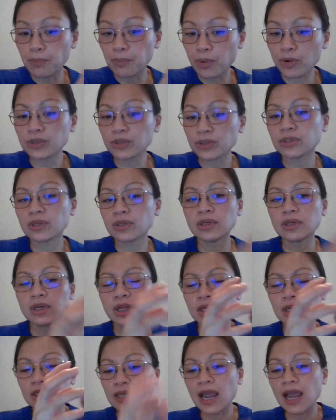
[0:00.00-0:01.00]

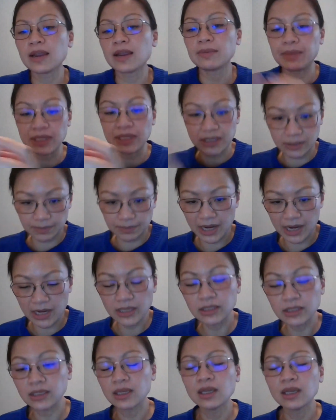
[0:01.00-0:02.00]
person, time, and
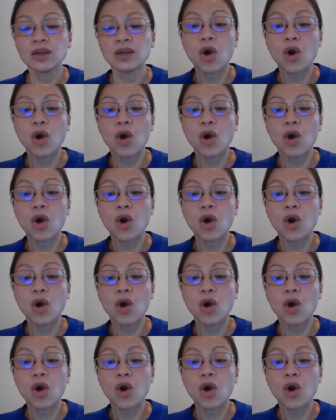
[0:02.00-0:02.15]
space,